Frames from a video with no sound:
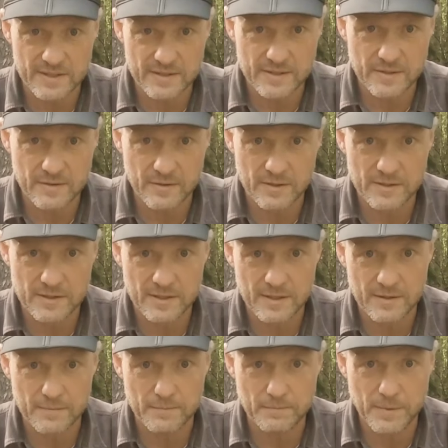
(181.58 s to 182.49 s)
it so
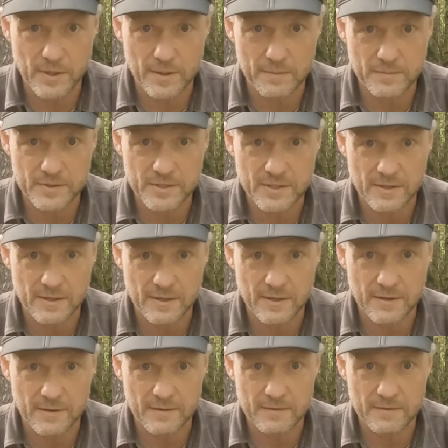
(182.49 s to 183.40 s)
it becomes
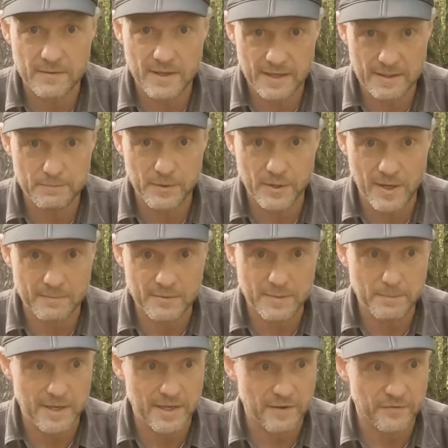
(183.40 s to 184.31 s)

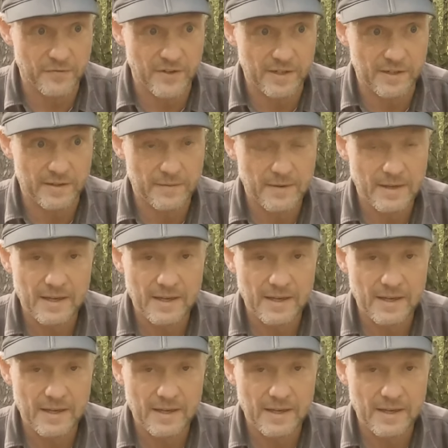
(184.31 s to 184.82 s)
a better fit?